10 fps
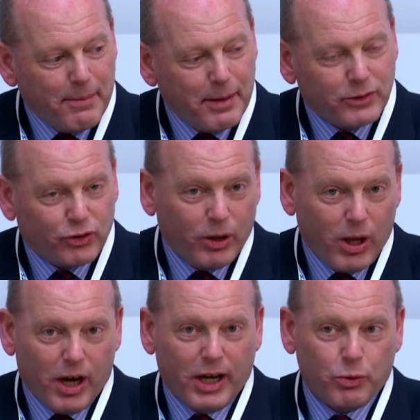
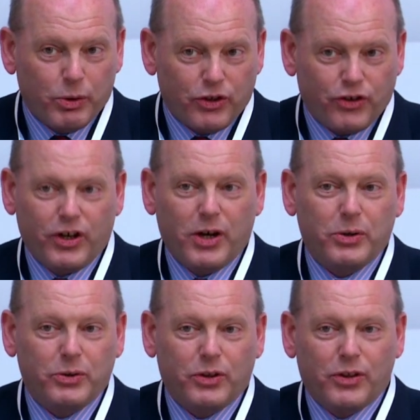slide which
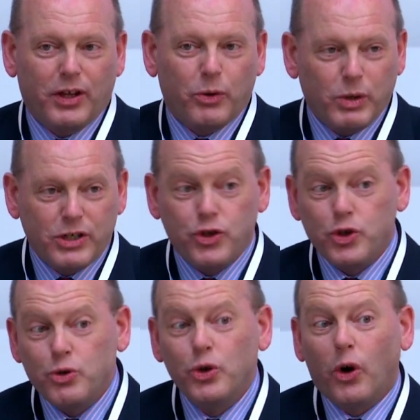shows that we
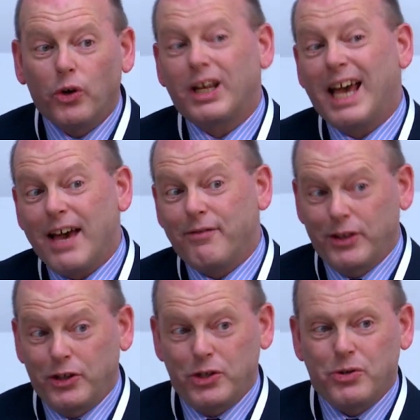do not have
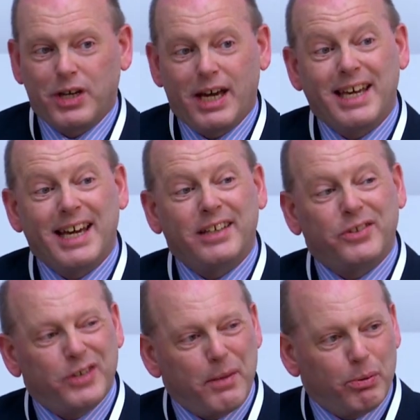in the UK a
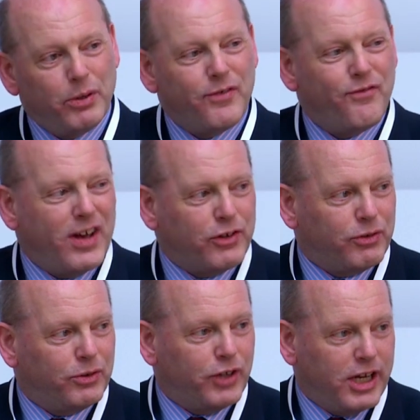separate
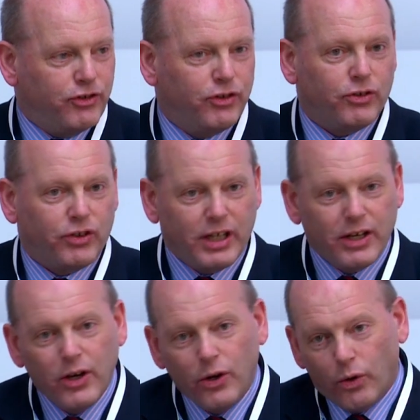veterans agency
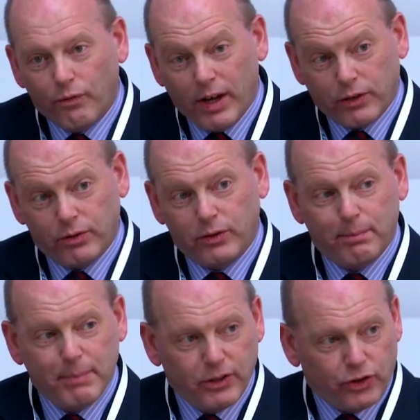or veterans
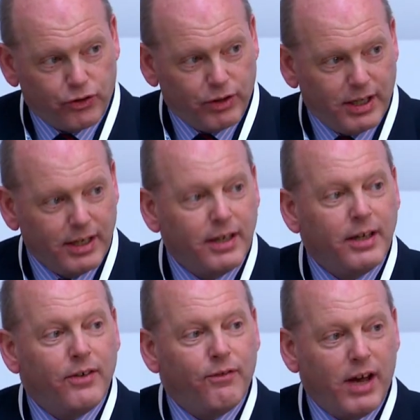ministry.
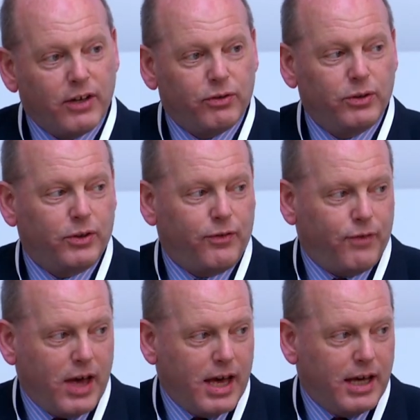Veterans
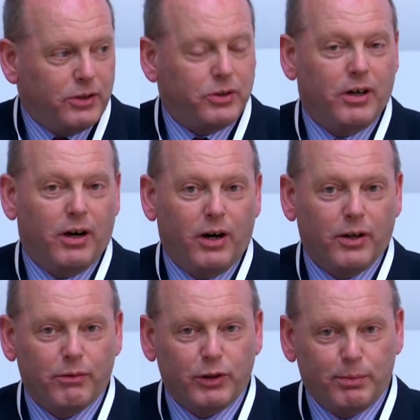Affairs are
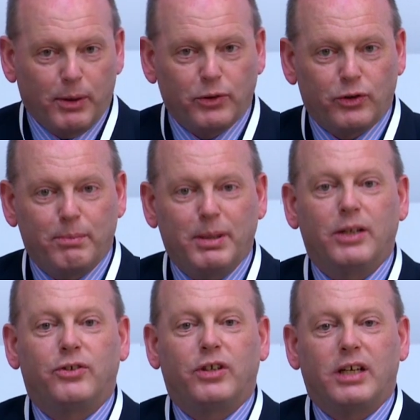the
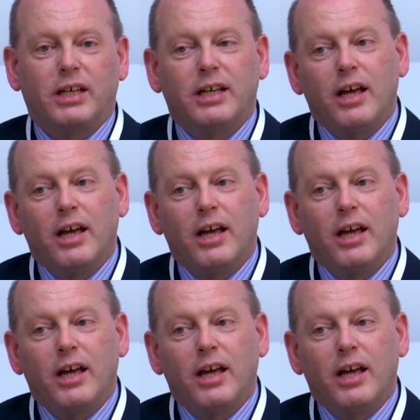responsibility